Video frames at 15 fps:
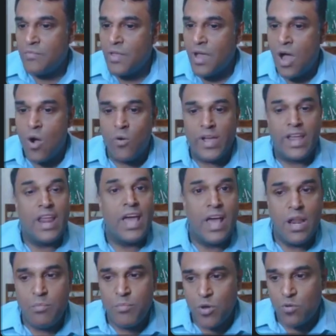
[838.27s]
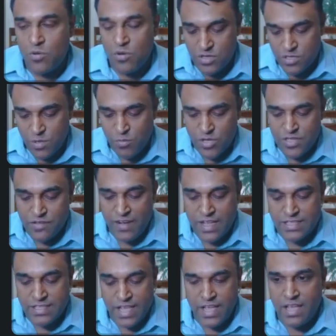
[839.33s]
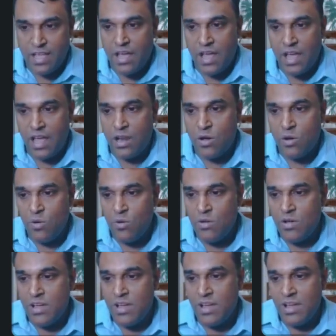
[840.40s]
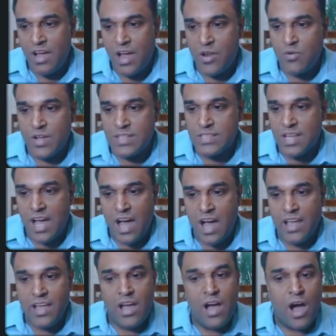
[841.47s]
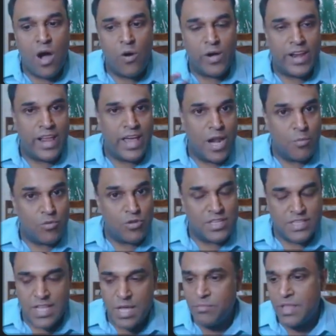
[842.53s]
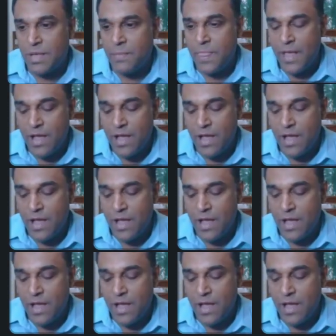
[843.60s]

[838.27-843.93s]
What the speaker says: how can I help you? Suppose if I say hello, and you can say hi, how can I help you? The same thing.